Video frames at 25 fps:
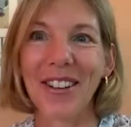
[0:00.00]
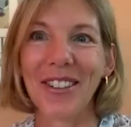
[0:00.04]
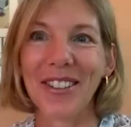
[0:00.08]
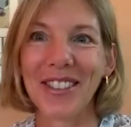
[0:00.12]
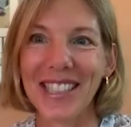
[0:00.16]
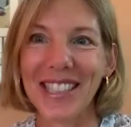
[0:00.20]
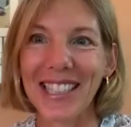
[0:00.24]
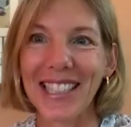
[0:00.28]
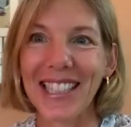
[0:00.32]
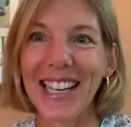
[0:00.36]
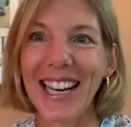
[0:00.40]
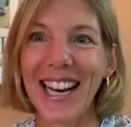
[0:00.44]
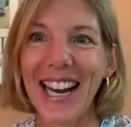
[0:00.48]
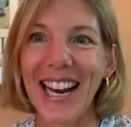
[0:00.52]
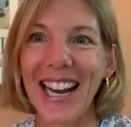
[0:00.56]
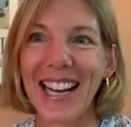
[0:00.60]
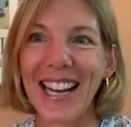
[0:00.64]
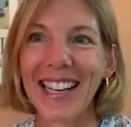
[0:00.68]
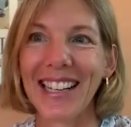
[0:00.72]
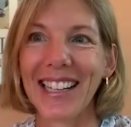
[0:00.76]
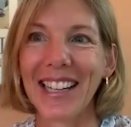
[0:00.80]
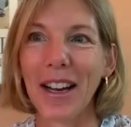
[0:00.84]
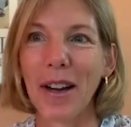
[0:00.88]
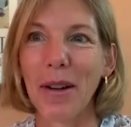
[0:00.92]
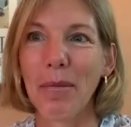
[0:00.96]
owns it,
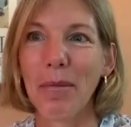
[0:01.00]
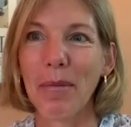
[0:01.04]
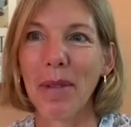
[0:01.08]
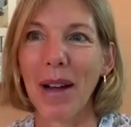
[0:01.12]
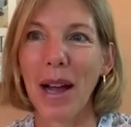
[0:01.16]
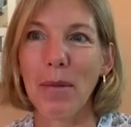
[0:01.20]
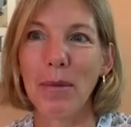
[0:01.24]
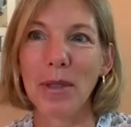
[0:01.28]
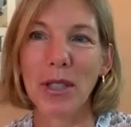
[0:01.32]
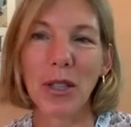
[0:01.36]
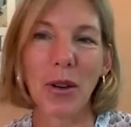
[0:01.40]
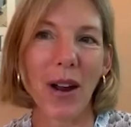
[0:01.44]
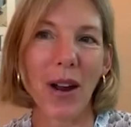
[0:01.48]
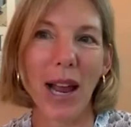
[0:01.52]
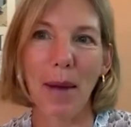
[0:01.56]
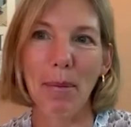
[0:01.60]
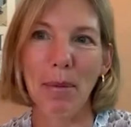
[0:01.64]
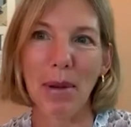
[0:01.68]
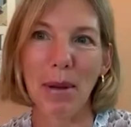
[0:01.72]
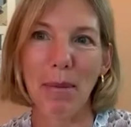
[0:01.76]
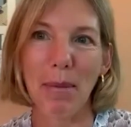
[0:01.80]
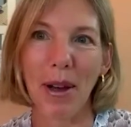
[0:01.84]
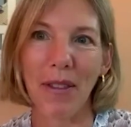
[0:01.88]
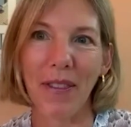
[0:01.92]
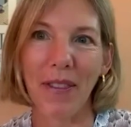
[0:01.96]
and I'm so
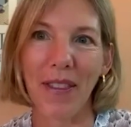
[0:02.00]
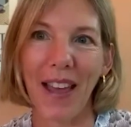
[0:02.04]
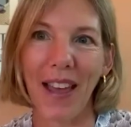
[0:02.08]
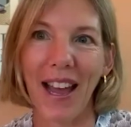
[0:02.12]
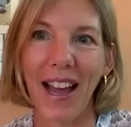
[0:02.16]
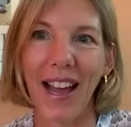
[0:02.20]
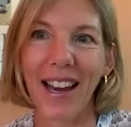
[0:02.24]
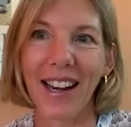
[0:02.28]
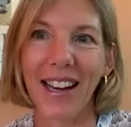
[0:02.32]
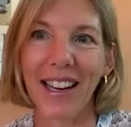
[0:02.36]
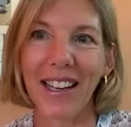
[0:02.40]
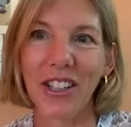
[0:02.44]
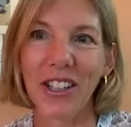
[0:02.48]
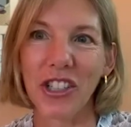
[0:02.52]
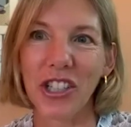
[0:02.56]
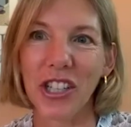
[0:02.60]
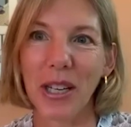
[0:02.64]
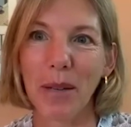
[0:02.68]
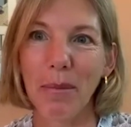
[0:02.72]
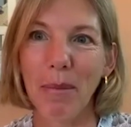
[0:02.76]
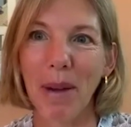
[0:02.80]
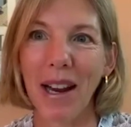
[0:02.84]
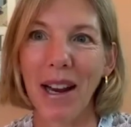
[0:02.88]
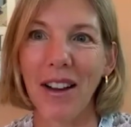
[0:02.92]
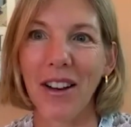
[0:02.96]
happy about that. And she
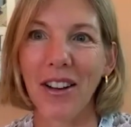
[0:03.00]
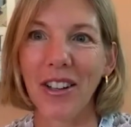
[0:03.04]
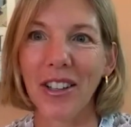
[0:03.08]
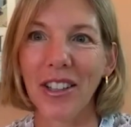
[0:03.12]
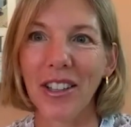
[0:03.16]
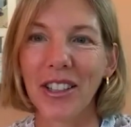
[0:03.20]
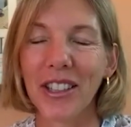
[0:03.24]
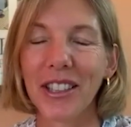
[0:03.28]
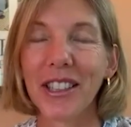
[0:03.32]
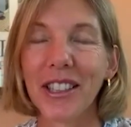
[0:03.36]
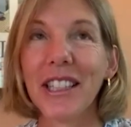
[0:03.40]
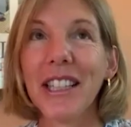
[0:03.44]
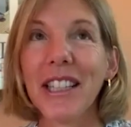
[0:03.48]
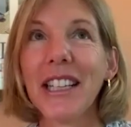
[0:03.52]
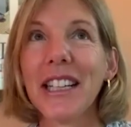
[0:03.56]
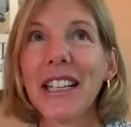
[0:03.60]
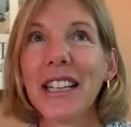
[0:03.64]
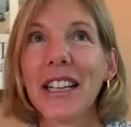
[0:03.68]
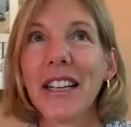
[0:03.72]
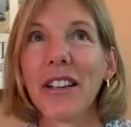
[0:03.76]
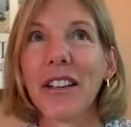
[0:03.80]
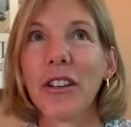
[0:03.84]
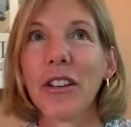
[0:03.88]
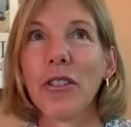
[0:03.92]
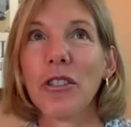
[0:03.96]
and my uncle
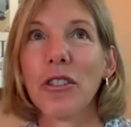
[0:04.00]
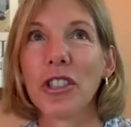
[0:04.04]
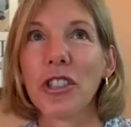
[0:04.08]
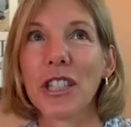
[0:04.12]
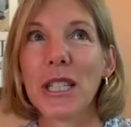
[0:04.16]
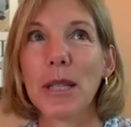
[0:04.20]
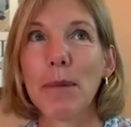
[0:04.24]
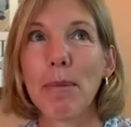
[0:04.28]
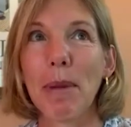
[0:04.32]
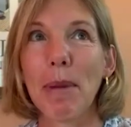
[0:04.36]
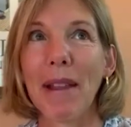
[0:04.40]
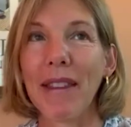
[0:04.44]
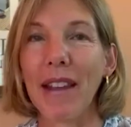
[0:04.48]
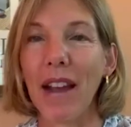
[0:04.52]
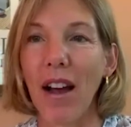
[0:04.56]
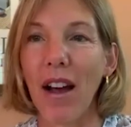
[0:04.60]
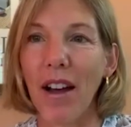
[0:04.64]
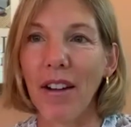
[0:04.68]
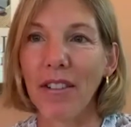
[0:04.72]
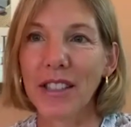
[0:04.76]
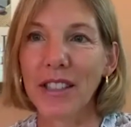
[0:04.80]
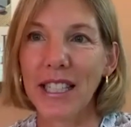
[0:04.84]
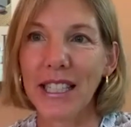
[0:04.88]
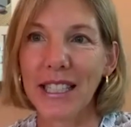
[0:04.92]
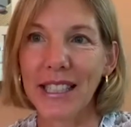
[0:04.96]
usually spend the
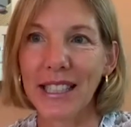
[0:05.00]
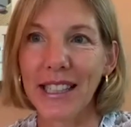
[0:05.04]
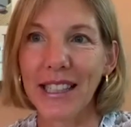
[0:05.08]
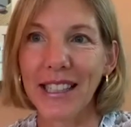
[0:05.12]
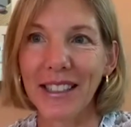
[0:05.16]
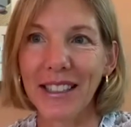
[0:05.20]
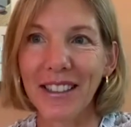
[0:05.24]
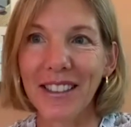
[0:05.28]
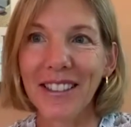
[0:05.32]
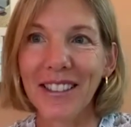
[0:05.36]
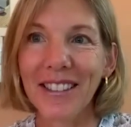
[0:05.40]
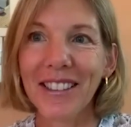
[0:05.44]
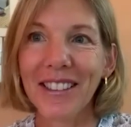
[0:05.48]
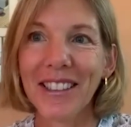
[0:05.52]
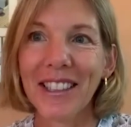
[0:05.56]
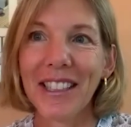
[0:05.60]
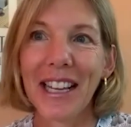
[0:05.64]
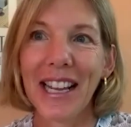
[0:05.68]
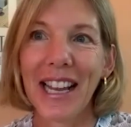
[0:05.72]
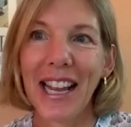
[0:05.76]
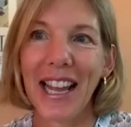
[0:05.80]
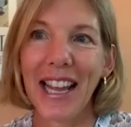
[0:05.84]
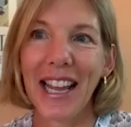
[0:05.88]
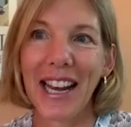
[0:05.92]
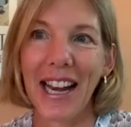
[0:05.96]
off season there,
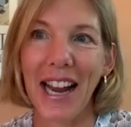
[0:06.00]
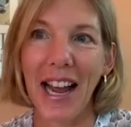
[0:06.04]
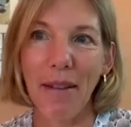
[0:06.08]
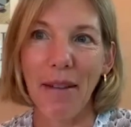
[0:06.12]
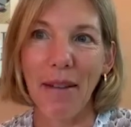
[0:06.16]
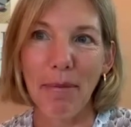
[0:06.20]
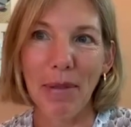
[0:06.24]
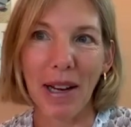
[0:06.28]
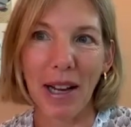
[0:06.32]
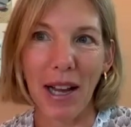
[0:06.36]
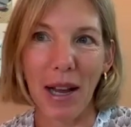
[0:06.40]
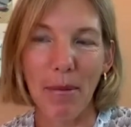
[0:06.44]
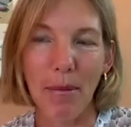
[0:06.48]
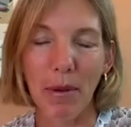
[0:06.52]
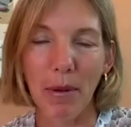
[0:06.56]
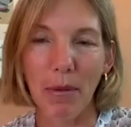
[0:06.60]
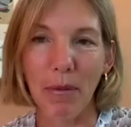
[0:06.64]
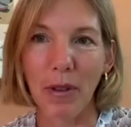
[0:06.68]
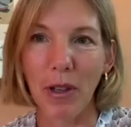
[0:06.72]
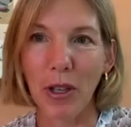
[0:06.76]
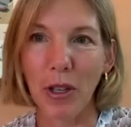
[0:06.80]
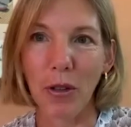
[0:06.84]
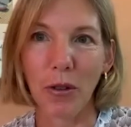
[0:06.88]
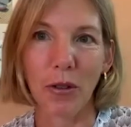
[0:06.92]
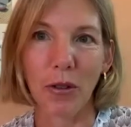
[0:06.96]
and I've become a
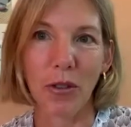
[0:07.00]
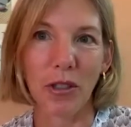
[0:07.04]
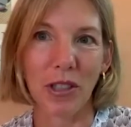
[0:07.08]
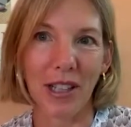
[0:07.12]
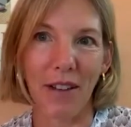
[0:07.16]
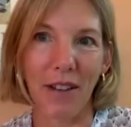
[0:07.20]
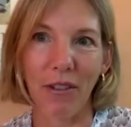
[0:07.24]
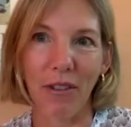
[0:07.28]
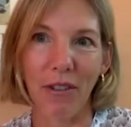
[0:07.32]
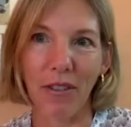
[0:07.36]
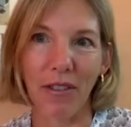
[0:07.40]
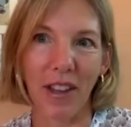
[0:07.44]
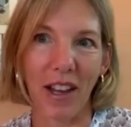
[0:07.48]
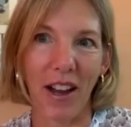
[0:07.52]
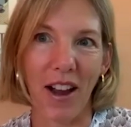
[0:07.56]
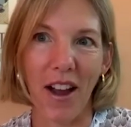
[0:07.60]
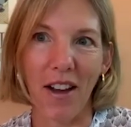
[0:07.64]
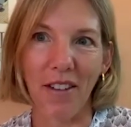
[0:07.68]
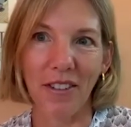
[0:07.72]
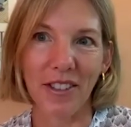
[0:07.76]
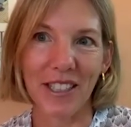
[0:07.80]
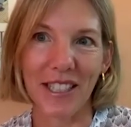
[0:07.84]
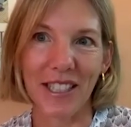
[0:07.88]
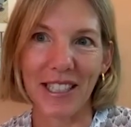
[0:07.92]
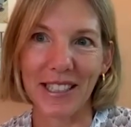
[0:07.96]
huge lover of the
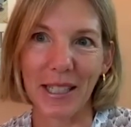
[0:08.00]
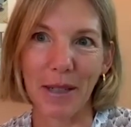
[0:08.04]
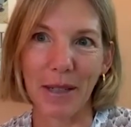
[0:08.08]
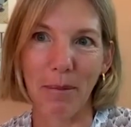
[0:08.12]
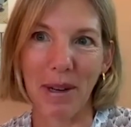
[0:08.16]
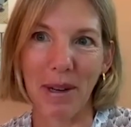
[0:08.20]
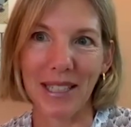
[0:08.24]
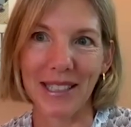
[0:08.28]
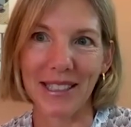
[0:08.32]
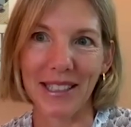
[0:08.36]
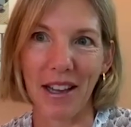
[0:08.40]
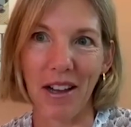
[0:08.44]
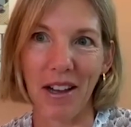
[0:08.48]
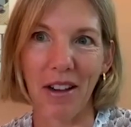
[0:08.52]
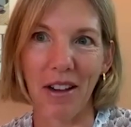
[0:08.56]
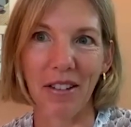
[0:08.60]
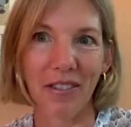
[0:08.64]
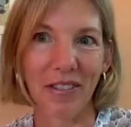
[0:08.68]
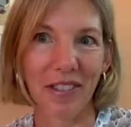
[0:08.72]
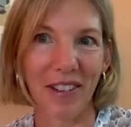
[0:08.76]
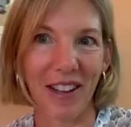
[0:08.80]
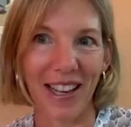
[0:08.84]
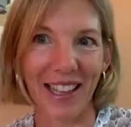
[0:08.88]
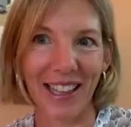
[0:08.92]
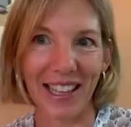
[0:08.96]
off season
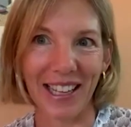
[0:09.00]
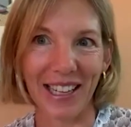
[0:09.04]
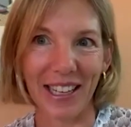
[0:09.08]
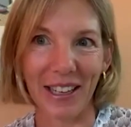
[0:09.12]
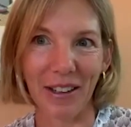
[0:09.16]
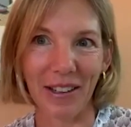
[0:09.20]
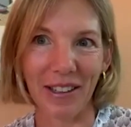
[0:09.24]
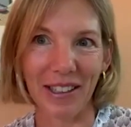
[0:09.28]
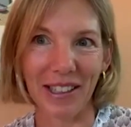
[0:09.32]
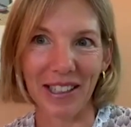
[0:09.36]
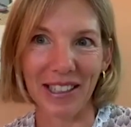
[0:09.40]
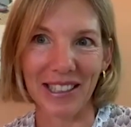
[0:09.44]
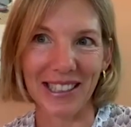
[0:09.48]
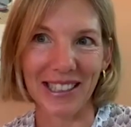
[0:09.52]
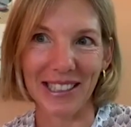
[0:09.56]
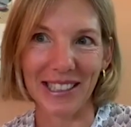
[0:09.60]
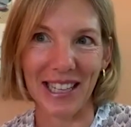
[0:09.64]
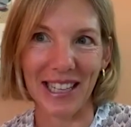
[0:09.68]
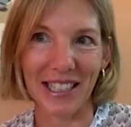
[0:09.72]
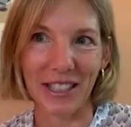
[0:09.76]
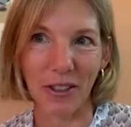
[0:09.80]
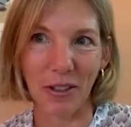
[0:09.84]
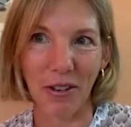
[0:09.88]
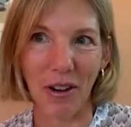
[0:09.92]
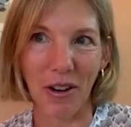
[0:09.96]
myself. I like it. It's
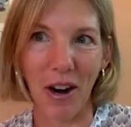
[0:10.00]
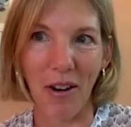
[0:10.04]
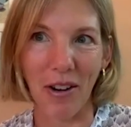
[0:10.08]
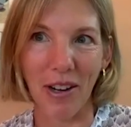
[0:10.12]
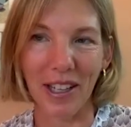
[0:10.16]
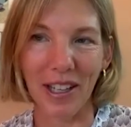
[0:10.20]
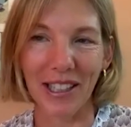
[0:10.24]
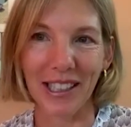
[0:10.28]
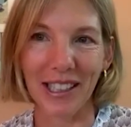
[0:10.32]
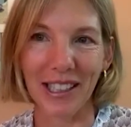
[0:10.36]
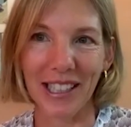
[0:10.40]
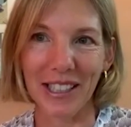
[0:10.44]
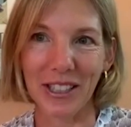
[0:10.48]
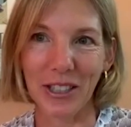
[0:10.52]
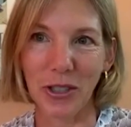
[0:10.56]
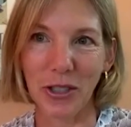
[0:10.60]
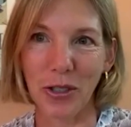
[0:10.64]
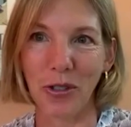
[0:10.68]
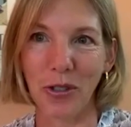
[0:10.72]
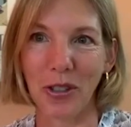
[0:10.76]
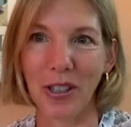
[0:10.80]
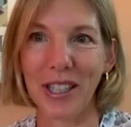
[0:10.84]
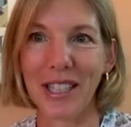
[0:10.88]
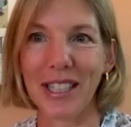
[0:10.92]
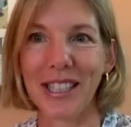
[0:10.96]
less crowded, less
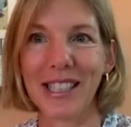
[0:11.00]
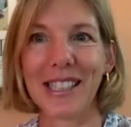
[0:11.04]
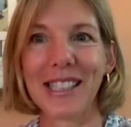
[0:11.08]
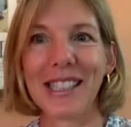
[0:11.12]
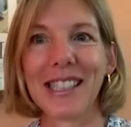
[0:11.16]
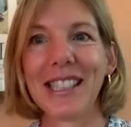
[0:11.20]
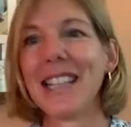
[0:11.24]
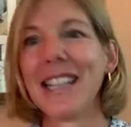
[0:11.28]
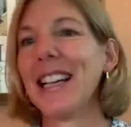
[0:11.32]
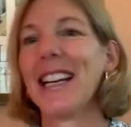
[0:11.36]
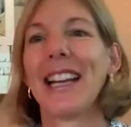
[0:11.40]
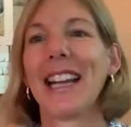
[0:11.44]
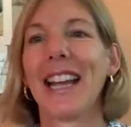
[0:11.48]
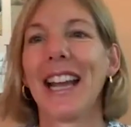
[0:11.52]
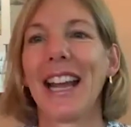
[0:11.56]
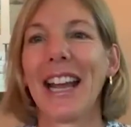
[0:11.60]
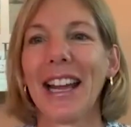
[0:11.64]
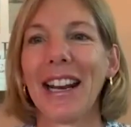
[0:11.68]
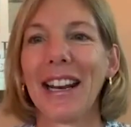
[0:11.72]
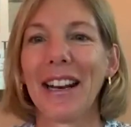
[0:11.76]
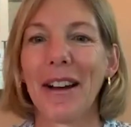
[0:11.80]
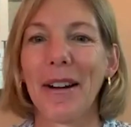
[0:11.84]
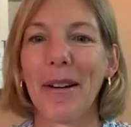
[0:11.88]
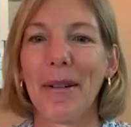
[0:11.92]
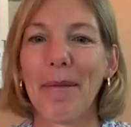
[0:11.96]
tourists,
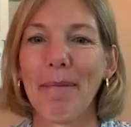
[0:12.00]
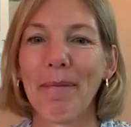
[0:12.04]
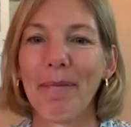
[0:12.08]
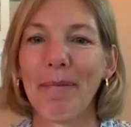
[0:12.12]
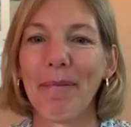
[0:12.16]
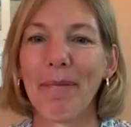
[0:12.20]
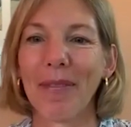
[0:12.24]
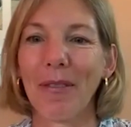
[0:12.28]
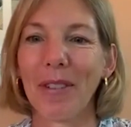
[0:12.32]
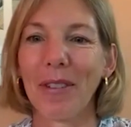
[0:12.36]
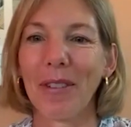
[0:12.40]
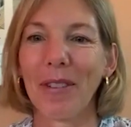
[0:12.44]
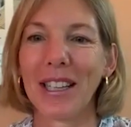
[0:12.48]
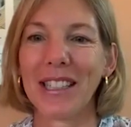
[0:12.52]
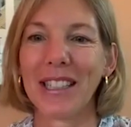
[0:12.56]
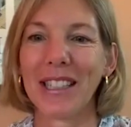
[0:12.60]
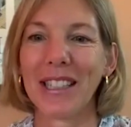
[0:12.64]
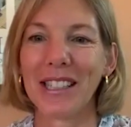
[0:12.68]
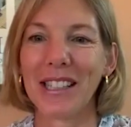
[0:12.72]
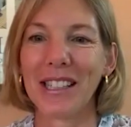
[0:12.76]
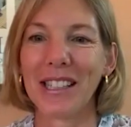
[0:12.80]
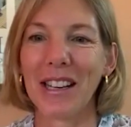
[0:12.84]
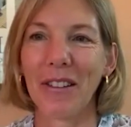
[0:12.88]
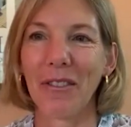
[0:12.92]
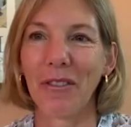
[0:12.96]
and we
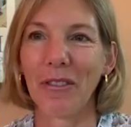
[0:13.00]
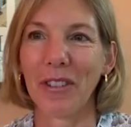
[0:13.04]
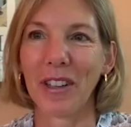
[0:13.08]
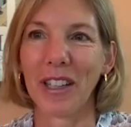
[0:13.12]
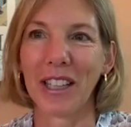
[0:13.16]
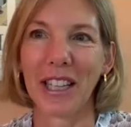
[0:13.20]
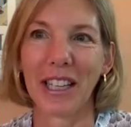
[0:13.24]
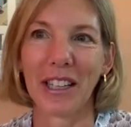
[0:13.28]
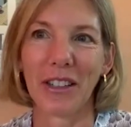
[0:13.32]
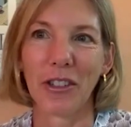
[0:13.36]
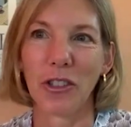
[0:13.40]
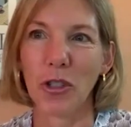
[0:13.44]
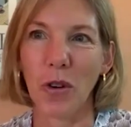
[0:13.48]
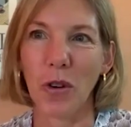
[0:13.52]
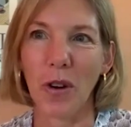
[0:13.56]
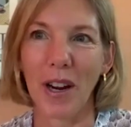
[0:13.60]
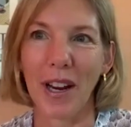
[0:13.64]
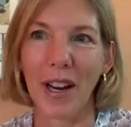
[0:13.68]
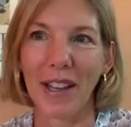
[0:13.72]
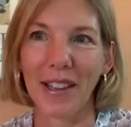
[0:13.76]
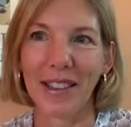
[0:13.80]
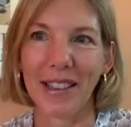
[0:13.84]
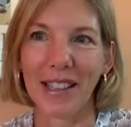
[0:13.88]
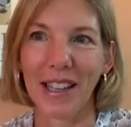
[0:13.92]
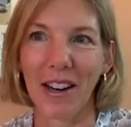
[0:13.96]
really
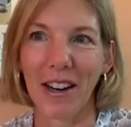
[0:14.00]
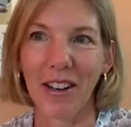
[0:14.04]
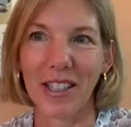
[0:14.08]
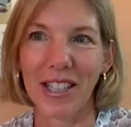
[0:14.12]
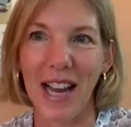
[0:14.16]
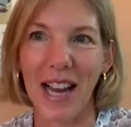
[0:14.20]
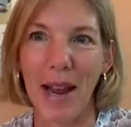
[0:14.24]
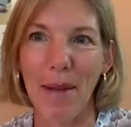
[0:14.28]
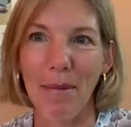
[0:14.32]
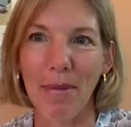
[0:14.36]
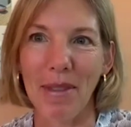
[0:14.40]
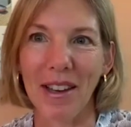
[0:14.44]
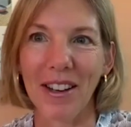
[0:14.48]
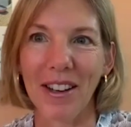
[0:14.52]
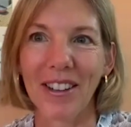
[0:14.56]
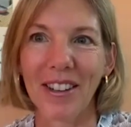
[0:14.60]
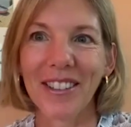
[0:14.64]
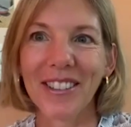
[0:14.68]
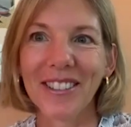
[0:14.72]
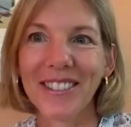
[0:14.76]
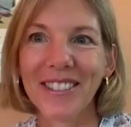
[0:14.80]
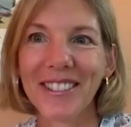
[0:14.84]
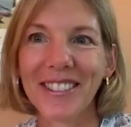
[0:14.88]
enjoy our time there.